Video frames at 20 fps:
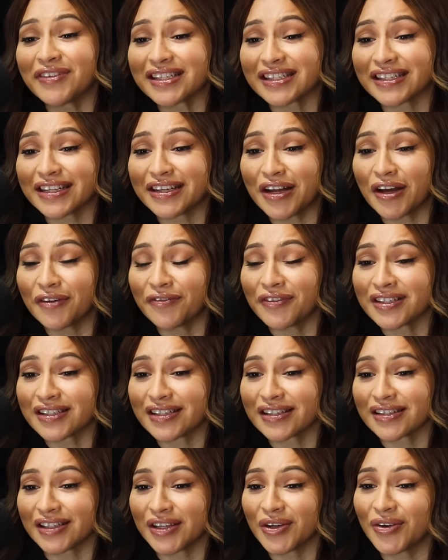is Enough is
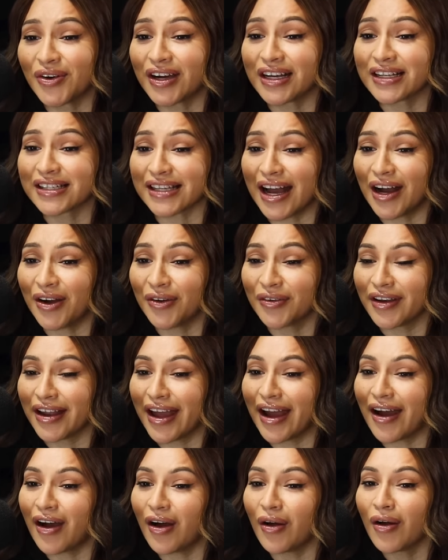a single. Yes. It's out
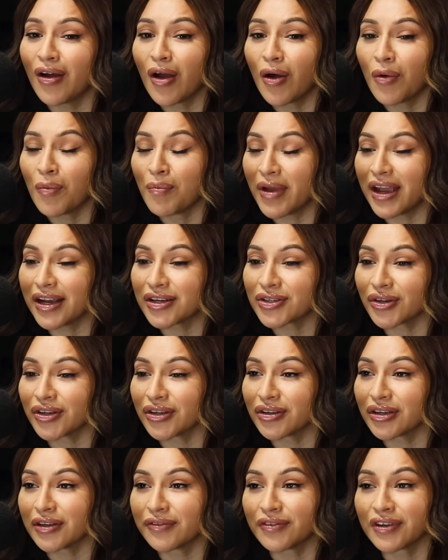now. Make sure
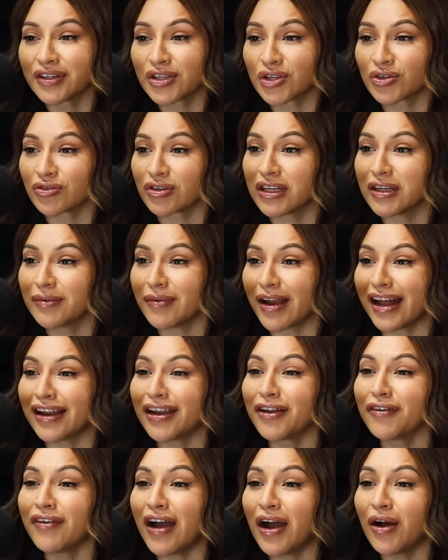you even stream. I
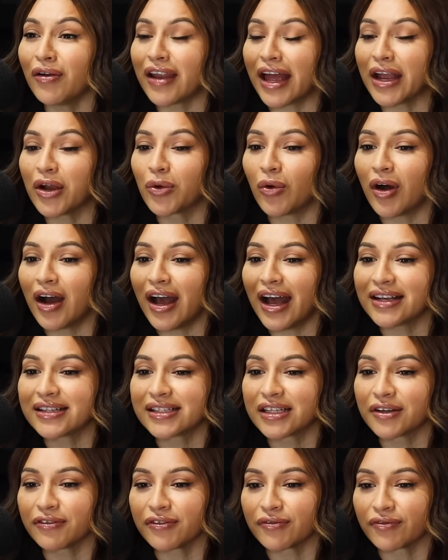love how, like, what has
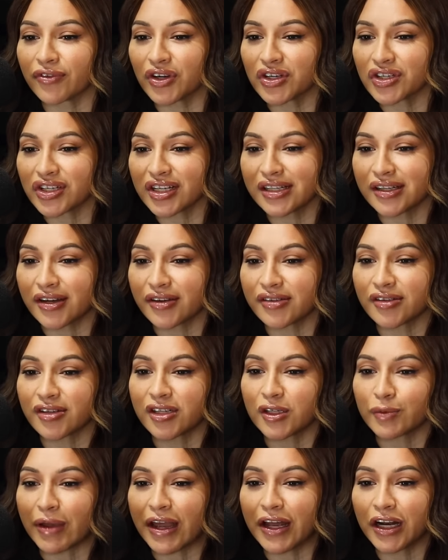different versions. There's a
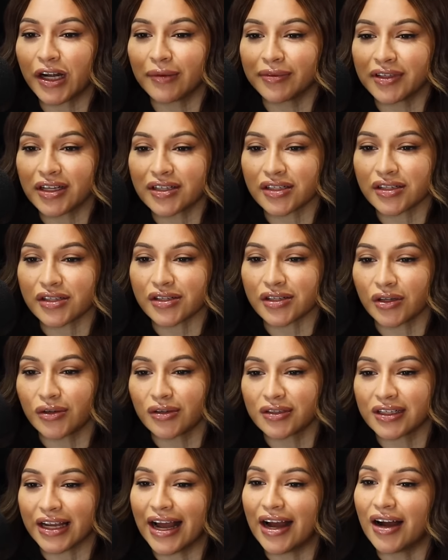sped up, there's a
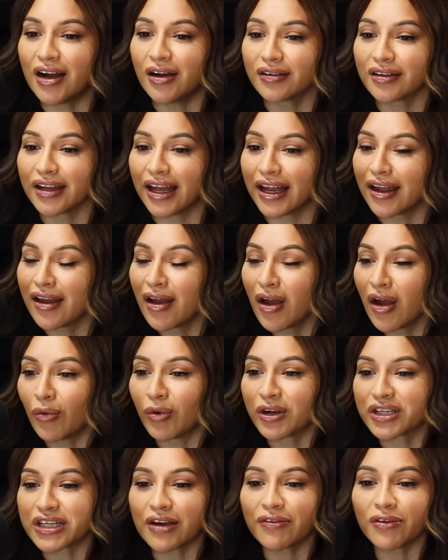slow down. Like,
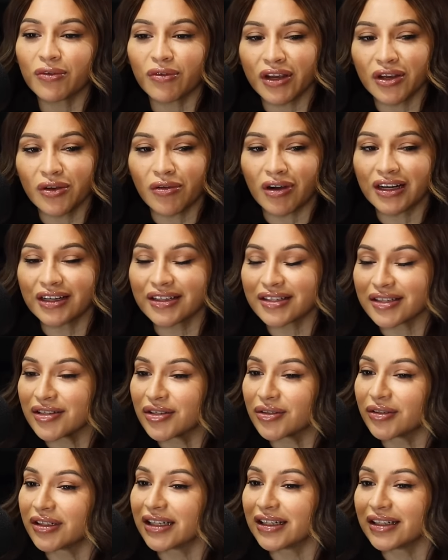whichever way you want to listen
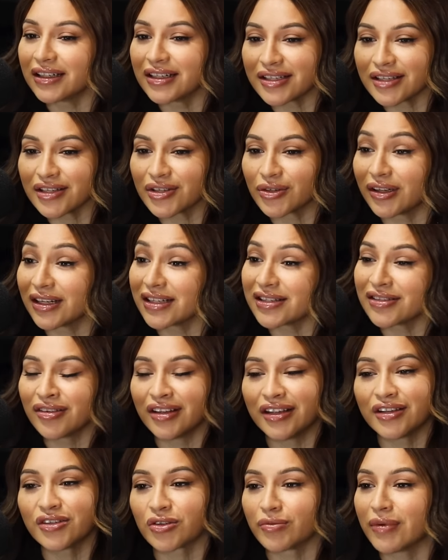to it, listen to it. Listen to
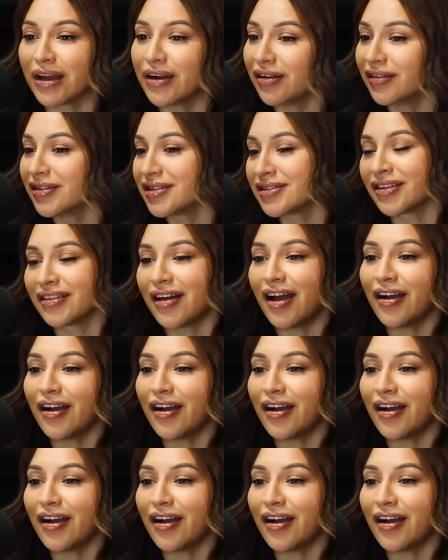the instrumental, listen to the